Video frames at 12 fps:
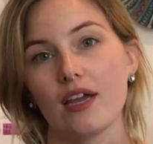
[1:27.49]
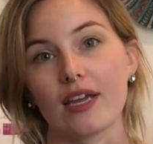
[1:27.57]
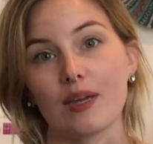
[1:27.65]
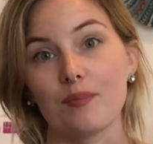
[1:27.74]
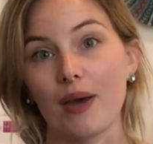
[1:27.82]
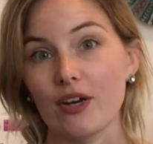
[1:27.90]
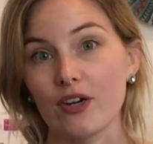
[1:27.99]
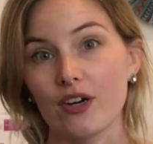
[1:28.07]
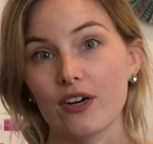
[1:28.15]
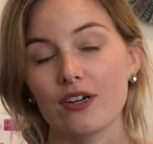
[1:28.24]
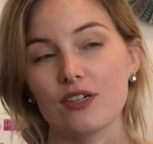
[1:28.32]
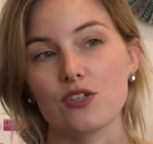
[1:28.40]
get
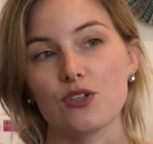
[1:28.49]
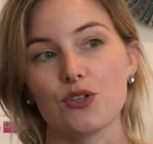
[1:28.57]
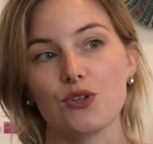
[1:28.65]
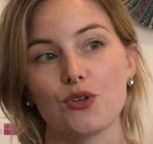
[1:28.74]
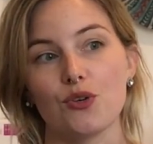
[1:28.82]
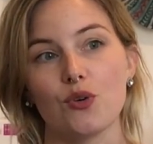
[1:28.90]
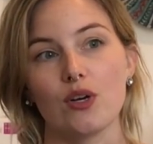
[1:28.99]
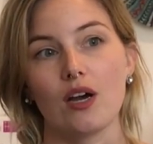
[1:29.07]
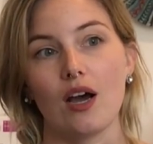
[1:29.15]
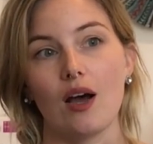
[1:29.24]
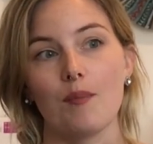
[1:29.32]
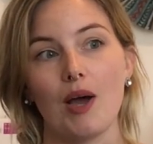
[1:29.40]
better, to
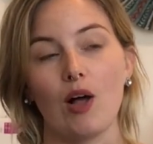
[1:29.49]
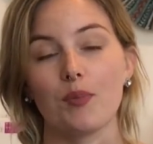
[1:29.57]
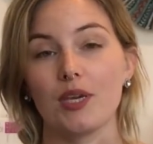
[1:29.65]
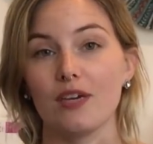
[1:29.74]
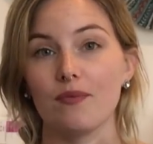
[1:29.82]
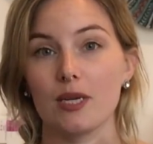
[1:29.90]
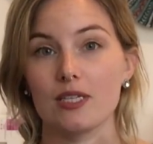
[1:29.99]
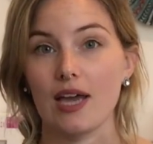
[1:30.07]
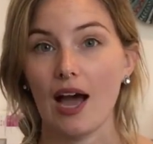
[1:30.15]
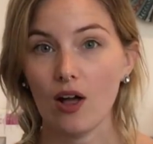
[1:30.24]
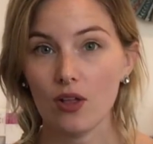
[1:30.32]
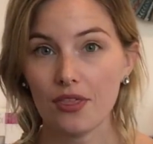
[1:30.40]
help keep us
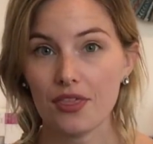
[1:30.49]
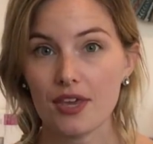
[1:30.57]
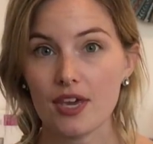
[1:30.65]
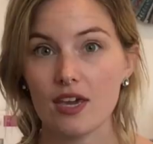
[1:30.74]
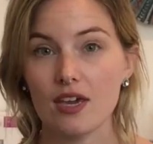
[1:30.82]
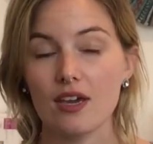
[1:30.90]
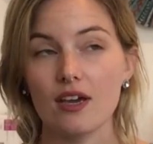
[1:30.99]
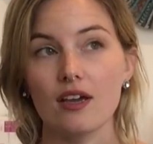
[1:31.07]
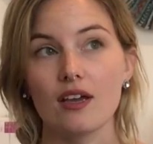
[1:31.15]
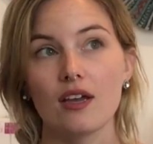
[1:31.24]
healthy,